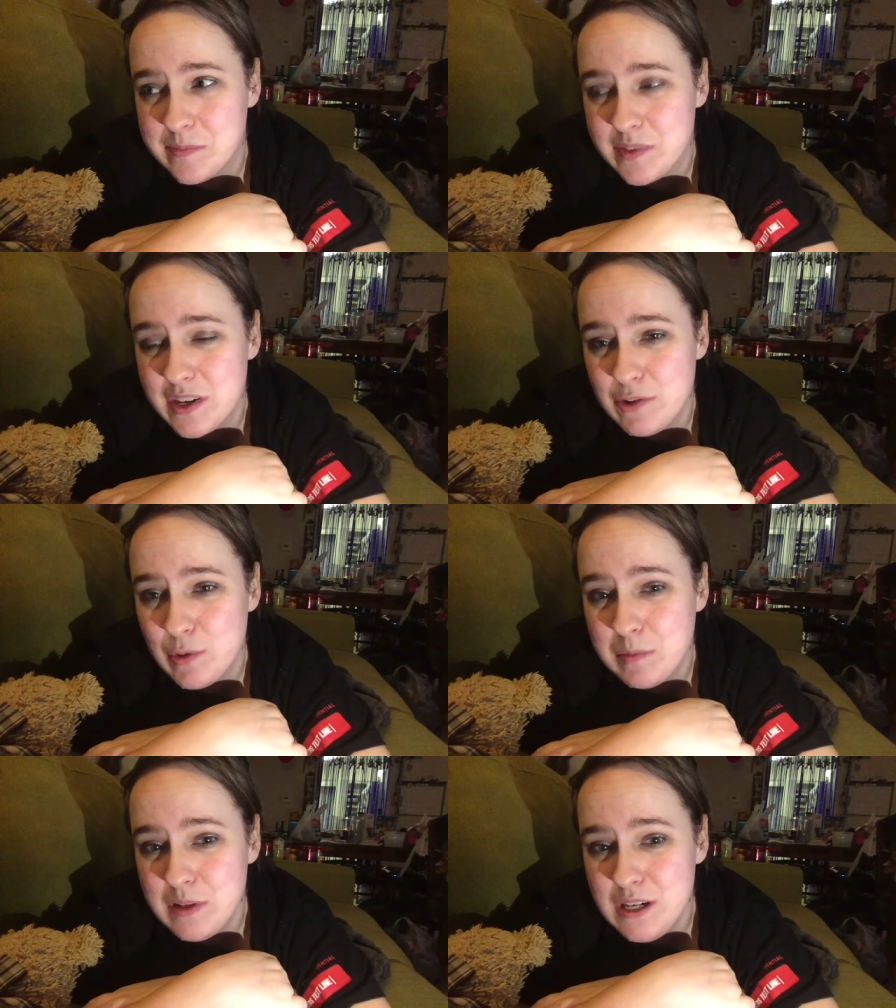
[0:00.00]
they
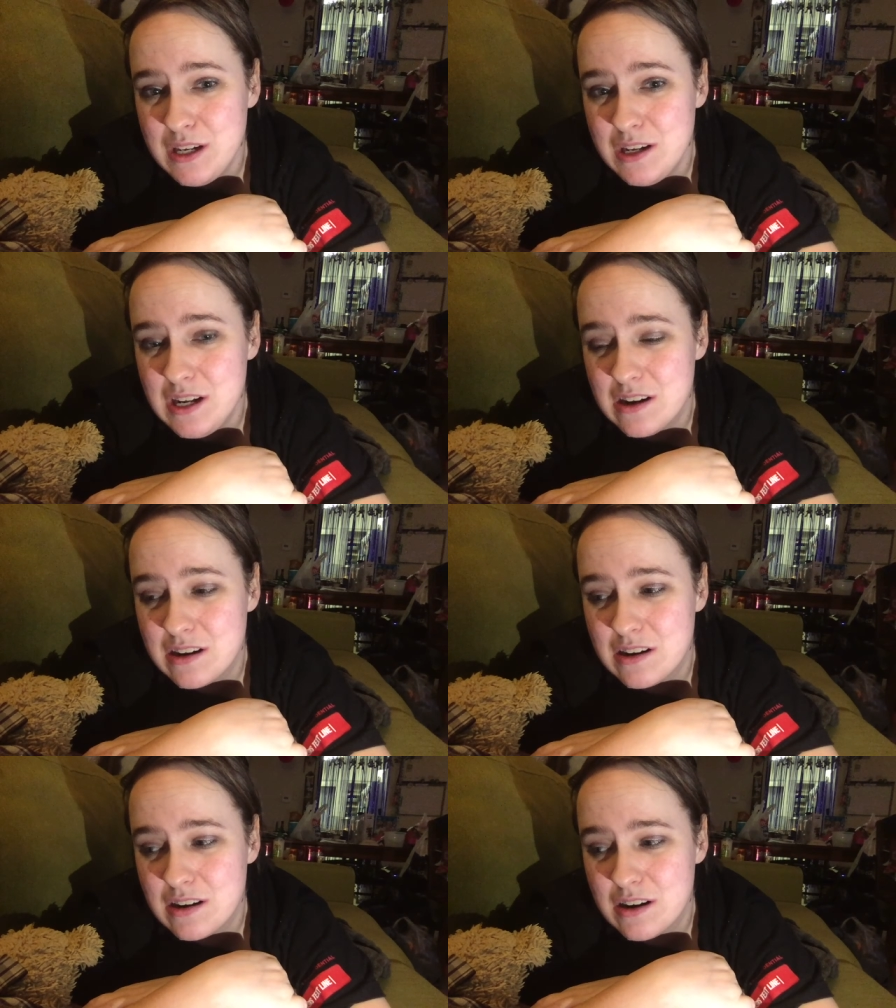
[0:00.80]
normally
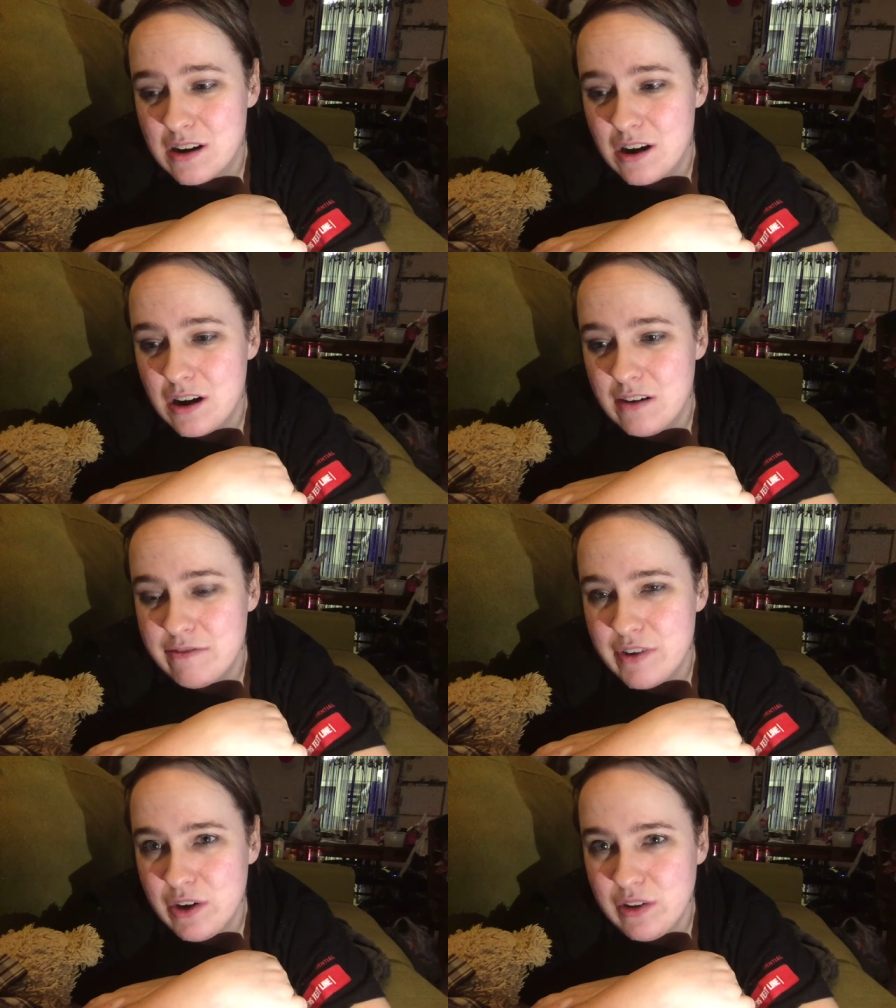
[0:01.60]
are
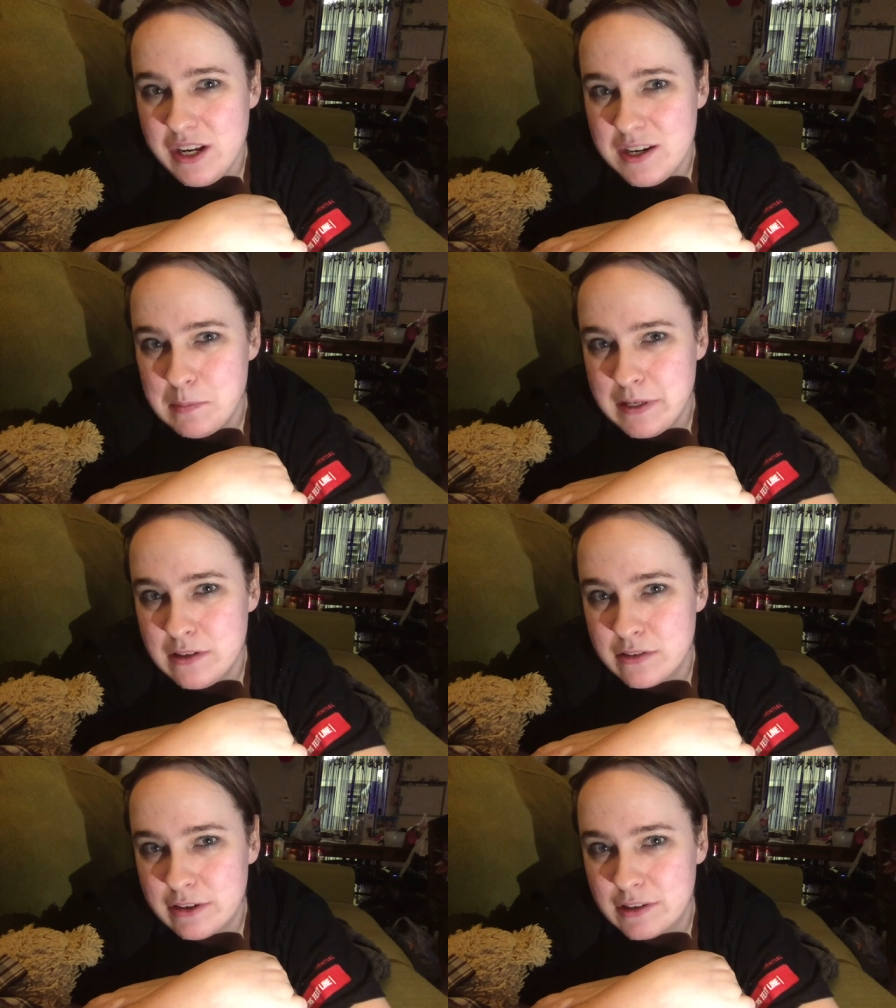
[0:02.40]
fairly
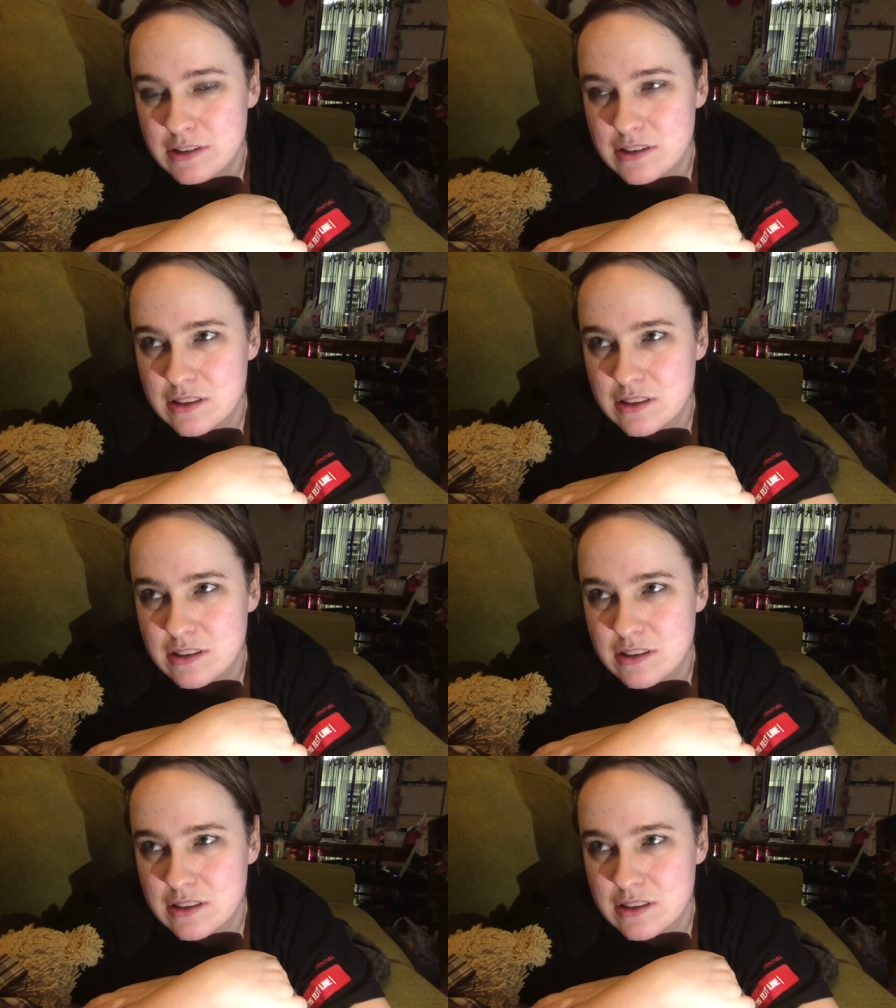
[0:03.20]
independent dogs.